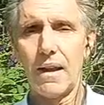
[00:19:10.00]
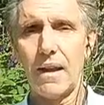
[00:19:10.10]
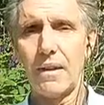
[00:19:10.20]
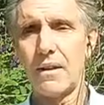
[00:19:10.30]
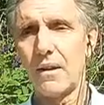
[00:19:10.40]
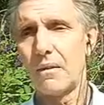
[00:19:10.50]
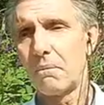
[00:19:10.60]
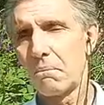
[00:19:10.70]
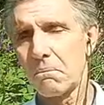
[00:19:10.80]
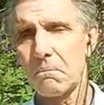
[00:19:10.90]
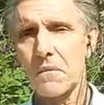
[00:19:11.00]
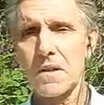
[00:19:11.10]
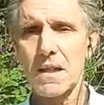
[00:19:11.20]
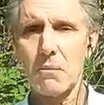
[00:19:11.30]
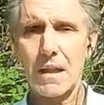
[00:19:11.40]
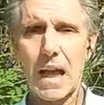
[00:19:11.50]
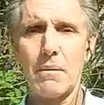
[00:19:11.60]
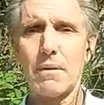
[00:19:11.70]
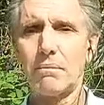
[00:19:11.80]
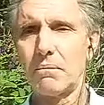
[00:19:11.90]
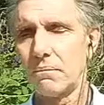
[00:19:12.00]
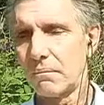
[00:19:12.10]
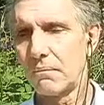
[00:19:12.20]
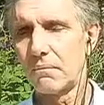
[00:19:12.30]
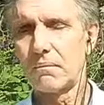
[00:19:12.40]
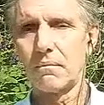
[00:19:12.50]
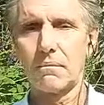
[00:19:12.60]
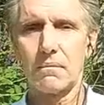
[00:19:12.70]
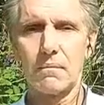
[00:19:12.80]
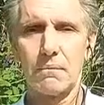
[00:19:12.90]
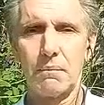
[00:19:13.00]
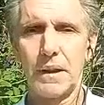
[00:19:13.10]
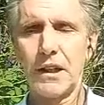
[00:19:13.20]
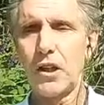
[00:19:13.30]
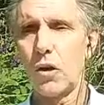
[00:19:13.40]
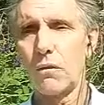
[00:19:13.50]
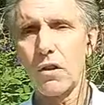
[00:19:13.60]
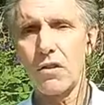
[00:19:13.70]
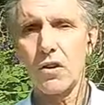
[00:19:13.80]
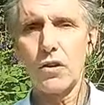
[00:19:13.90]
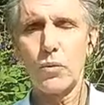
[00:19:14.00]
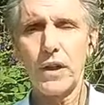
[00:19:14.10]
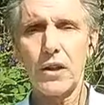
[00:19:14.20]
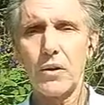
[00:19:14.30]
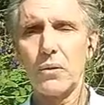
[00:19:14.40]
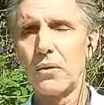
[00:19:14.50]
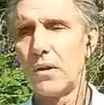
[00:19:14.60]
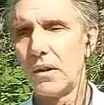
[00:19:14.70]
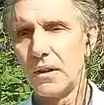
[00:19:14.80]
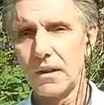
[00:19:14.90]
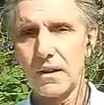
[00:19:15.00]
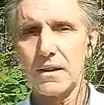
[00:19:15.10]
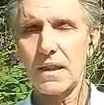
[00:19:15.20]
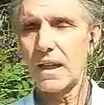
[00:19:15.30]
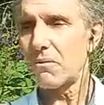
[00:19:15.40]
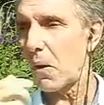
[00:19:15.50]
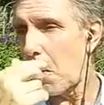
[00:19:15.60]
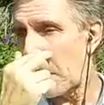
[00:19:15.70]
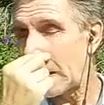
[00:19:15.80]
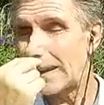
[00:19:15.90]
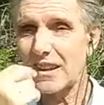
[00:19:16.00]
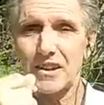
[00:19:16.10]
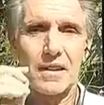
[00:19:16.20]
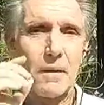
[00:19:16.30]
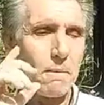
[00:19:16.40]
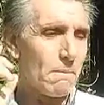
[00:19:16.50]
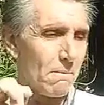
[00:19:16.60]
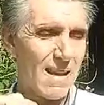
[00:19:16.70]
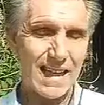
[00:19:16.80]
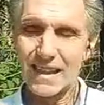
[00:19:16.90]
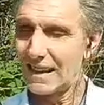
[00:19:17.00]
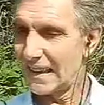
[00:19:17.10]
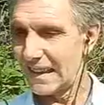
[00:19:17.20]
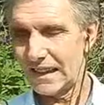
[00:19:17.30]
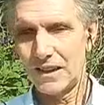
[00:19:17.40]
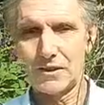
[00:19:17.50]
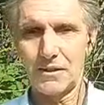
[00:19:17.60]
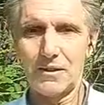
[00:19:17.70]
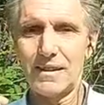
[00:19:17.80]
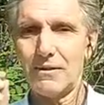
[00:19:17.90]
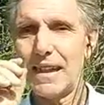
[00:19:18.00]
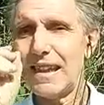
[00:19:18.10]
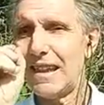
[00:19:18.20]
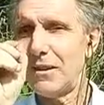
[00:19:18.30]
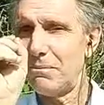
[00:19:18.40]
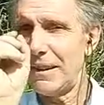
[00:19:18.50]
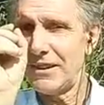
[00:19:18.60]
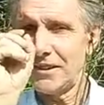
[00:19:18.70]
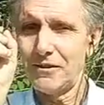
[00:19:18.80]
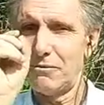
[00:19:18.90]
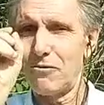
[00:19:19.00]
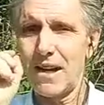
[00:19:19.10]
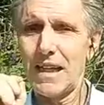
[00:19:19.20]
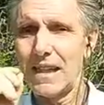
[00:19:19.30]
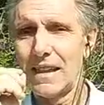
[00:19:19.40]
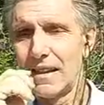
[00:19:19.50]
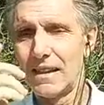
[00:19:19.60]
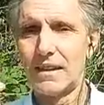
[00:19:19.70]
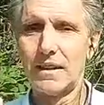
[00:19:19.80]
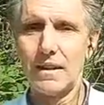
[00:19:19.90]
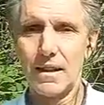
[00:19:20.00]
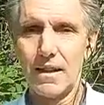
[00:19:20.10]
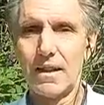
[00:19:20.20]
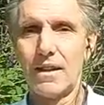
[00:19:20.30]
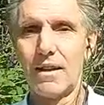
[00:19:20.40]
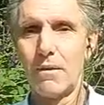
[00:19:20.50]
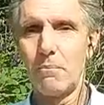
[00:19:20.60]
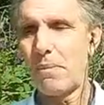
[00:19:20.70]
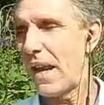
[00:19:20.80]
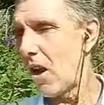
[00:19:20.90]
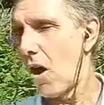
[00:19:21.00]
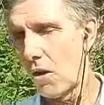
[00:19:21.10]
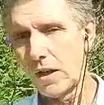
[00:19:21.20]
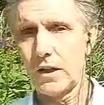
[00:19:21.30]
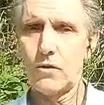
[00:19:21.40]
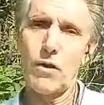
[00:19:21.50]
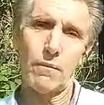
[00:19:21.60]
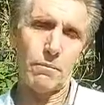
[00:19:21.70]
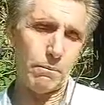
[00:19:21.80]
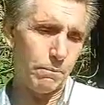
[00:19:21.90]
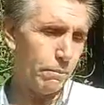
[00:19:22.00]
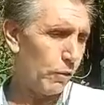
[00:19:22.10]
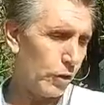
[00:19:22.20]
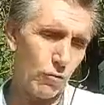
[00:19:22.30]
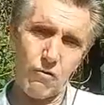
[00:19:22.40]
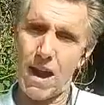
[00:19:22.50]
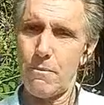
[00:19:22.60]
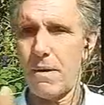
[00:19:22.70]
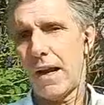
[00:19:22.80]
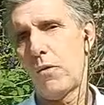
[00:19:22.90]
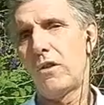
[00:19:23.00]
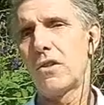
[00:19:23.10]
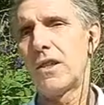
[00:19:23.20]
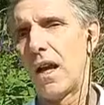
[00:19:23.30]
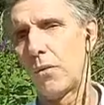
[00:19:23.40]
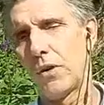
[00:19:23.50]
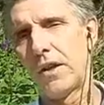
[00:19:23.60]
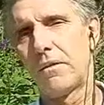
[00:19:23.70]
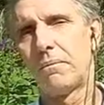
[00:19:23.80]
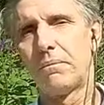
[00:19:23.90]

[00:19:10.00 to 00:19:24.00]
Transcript: and sometime beginning of the third week you decide, okay, just a little piece of bread, bingo, you are pushed right back where you start with.